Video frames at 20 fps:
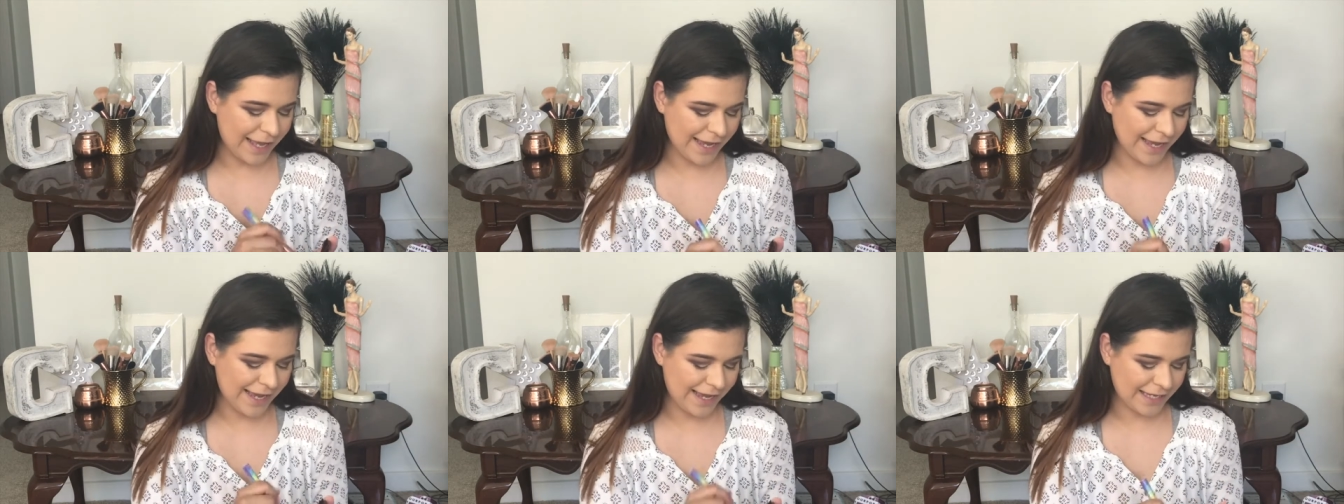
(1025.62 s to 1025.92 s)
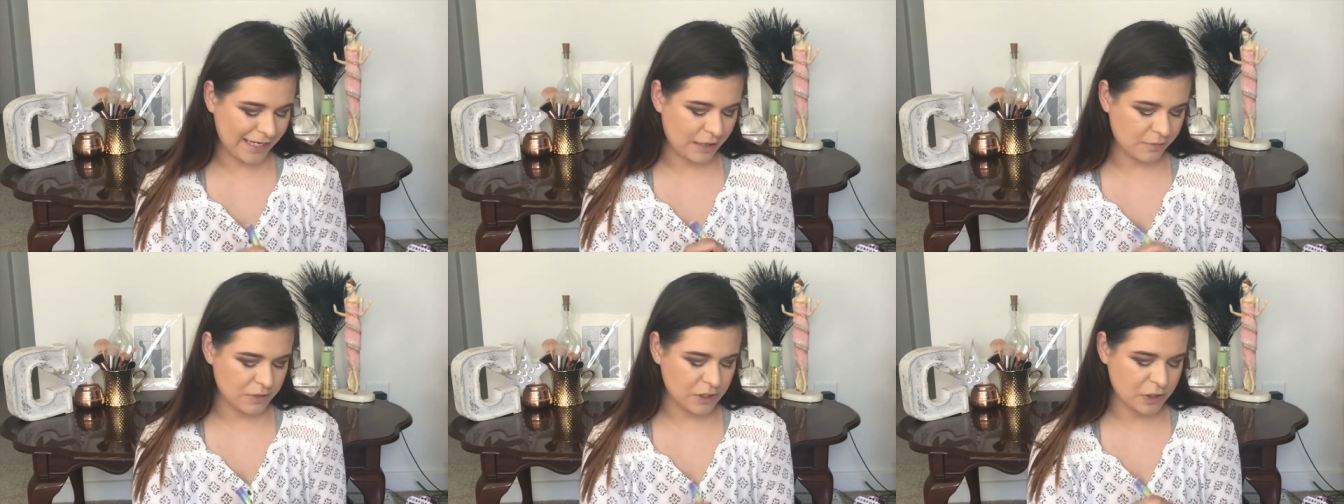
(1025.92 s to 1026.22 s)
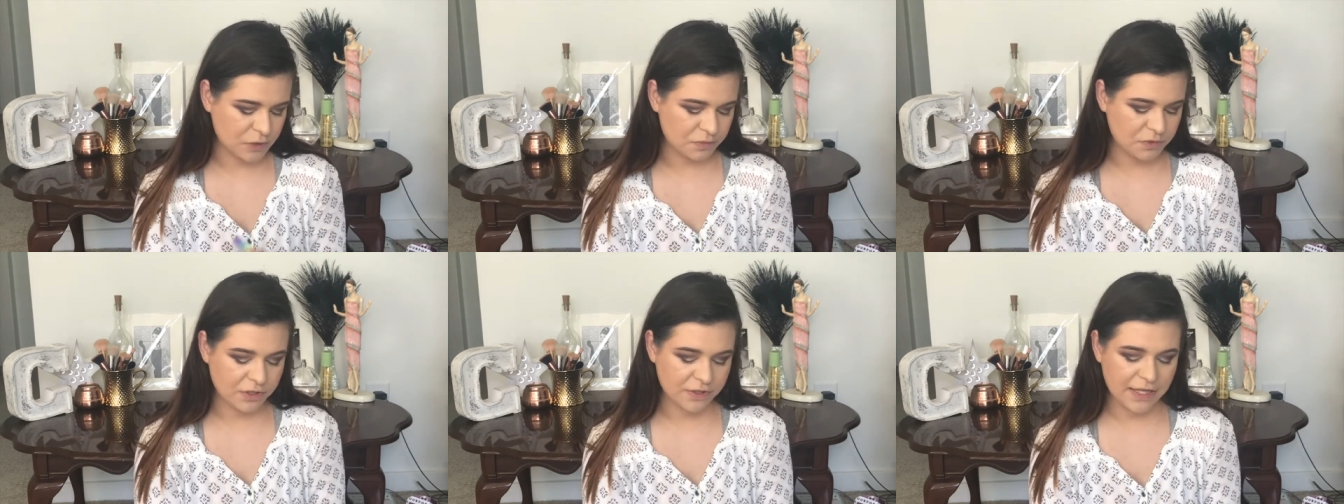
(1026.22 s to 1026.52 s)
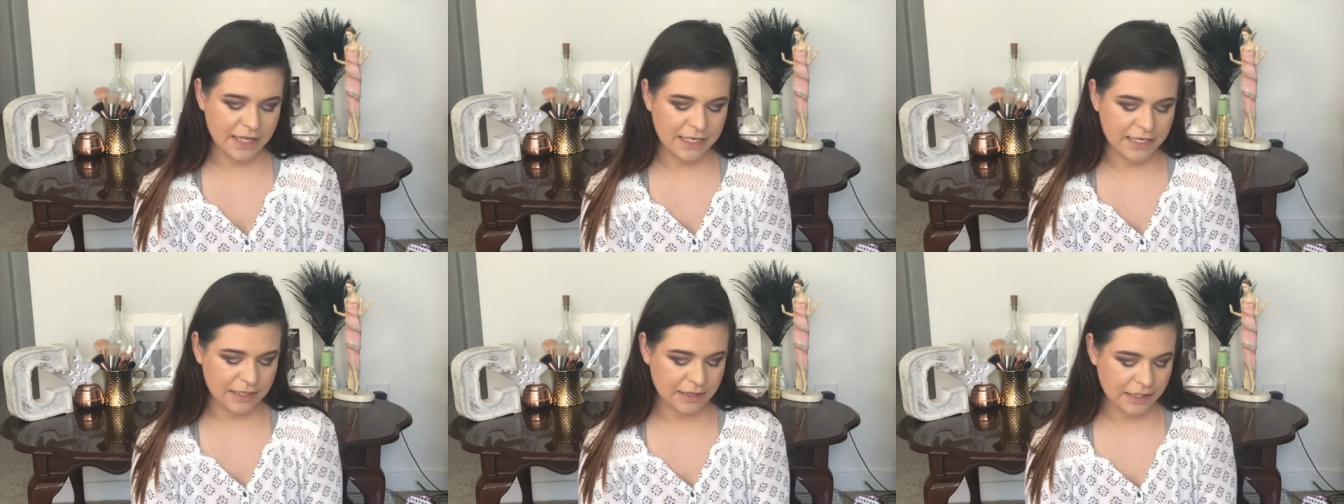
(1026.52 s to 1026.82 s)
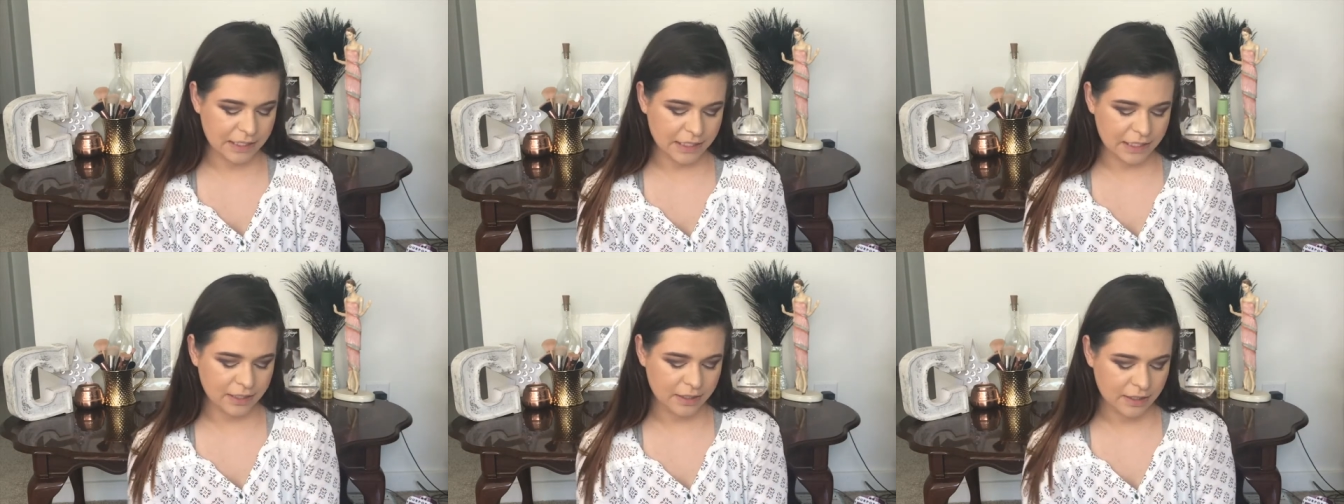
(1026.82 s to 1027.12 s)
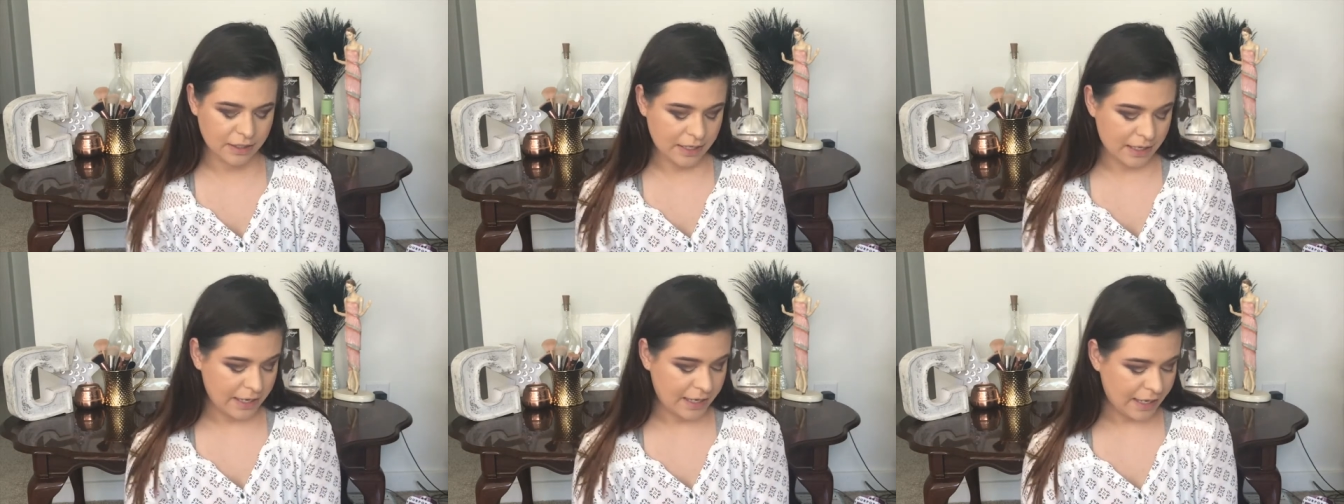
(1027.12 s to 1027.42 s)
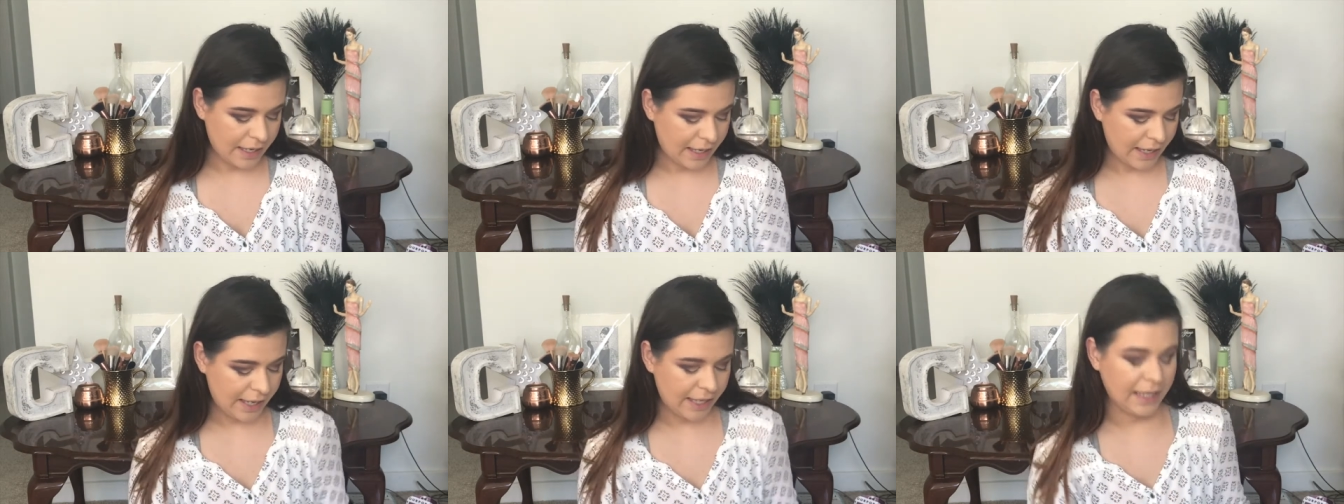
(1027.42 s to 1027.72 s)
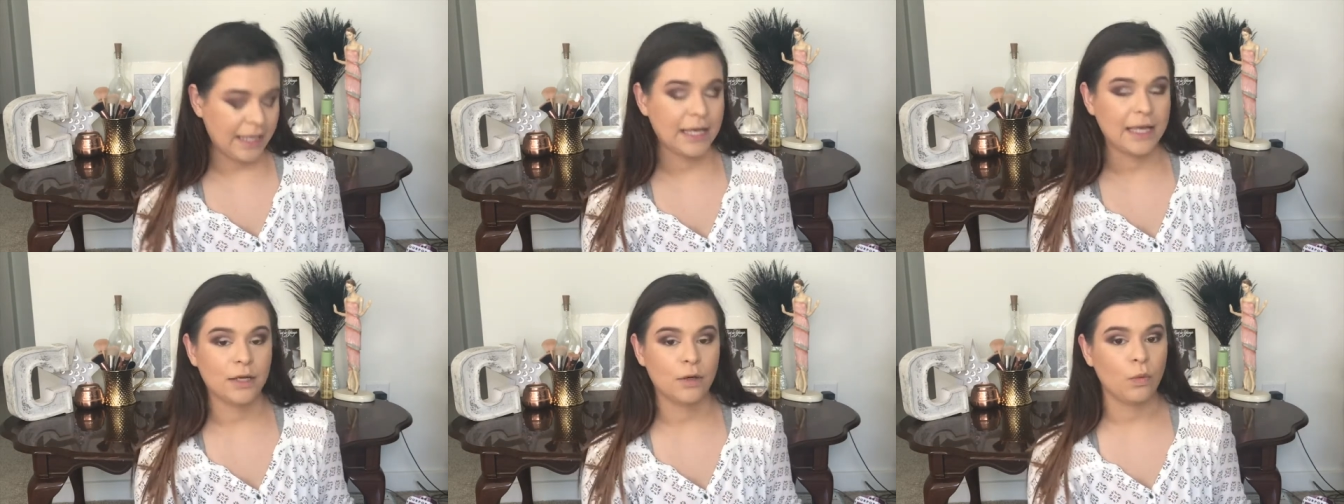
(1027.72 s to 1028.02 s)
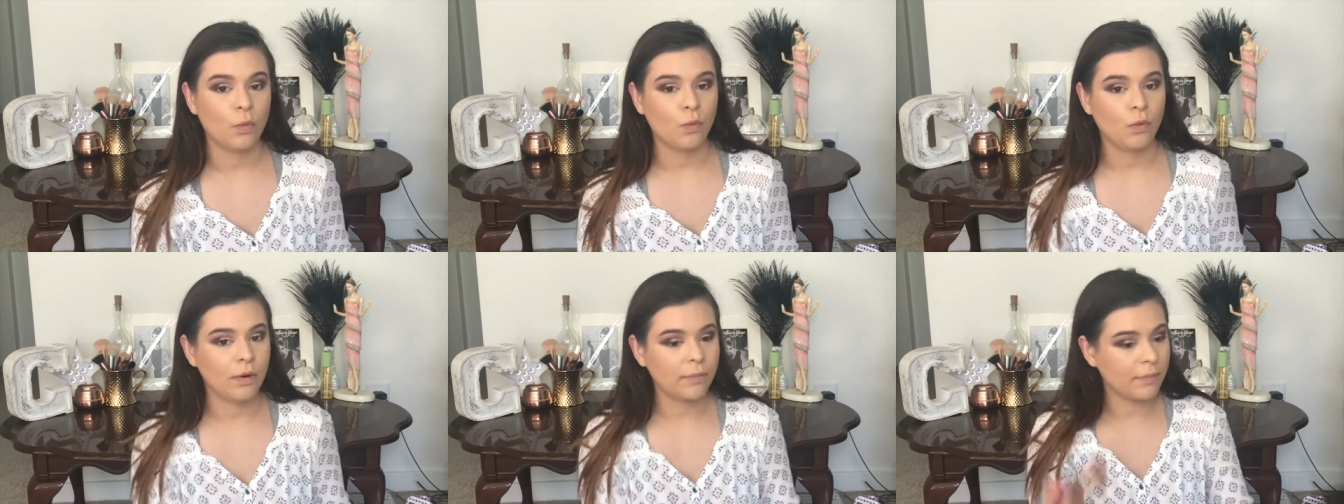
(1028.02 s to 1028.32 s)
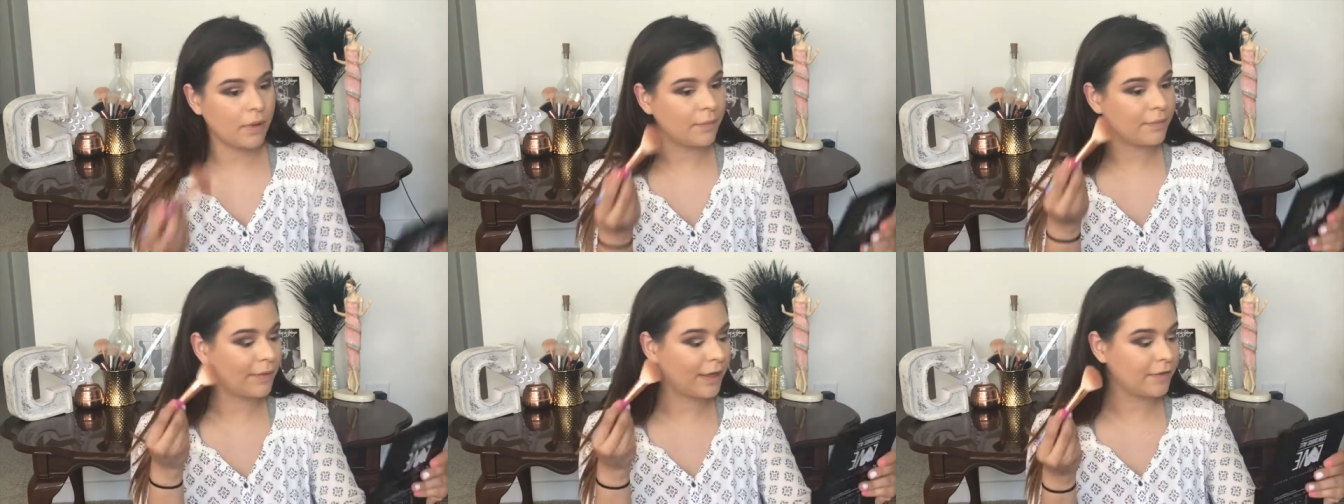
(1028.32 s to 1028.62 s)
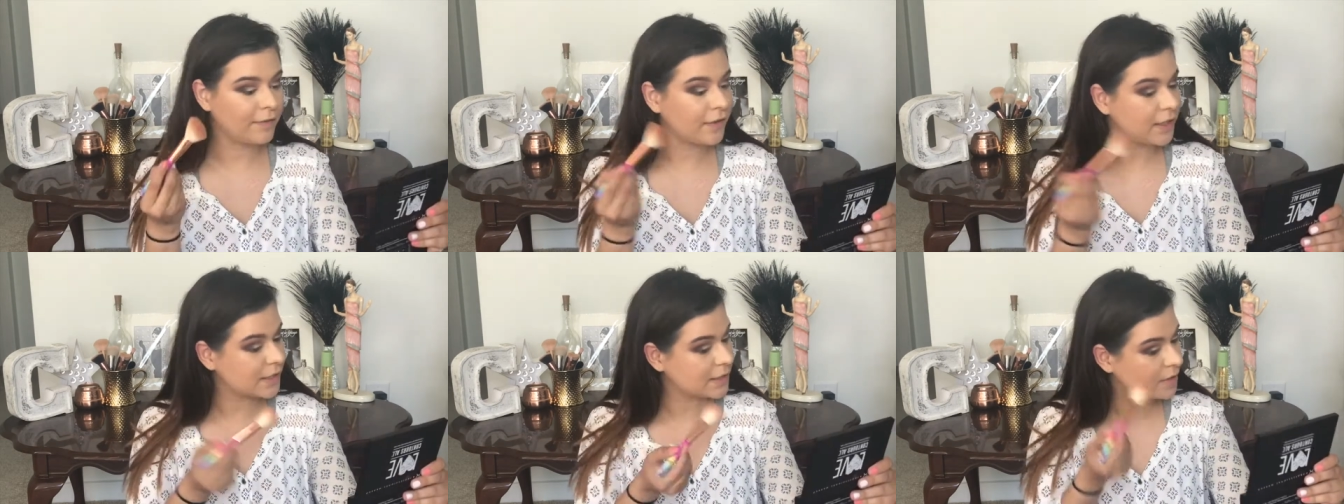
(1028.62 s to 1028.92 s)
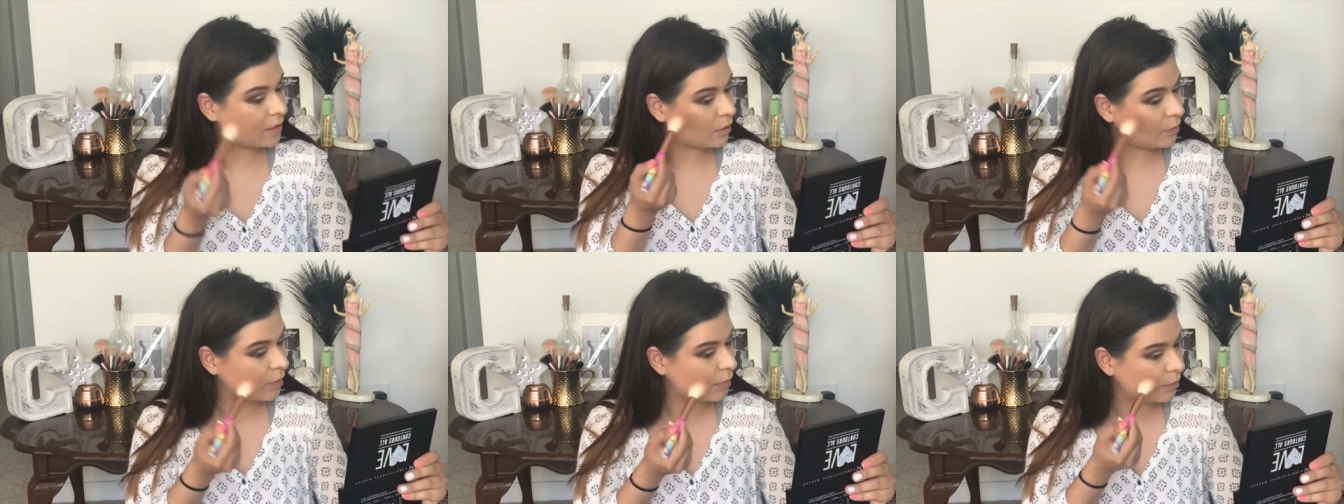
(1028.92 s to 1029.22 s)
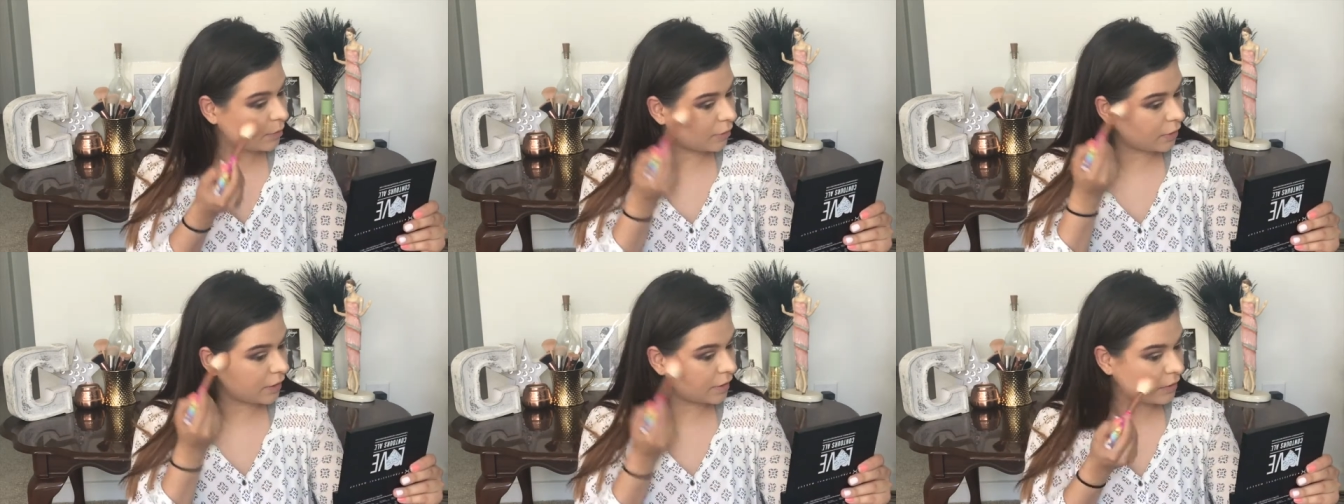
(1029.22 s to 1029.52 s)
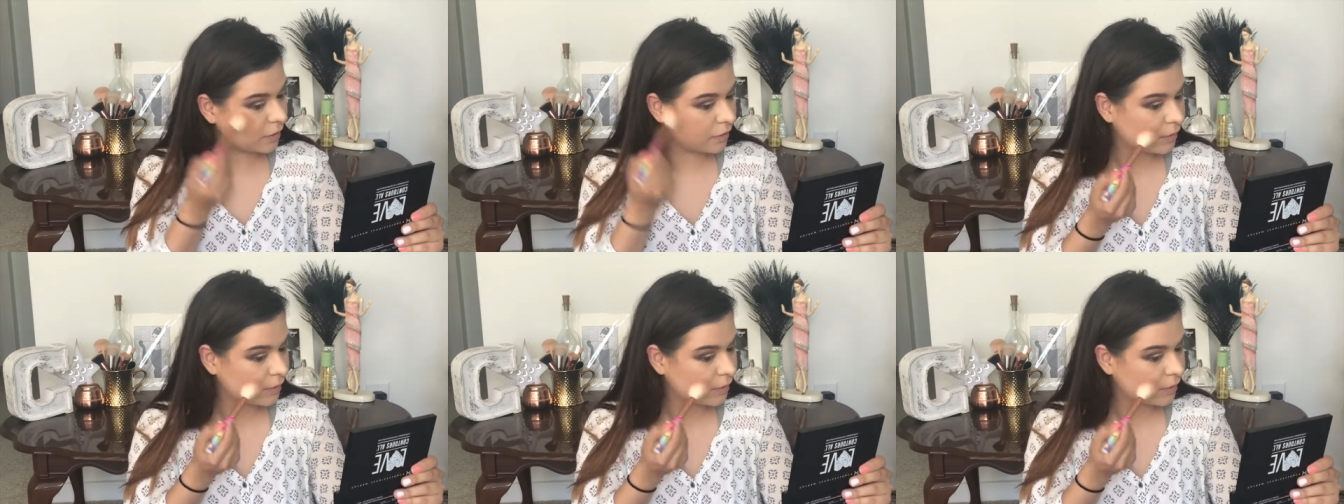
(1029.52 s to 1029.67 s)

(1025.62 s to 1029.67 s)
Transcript: And I'm gonna swirl that in there and warm up my face a little bit more.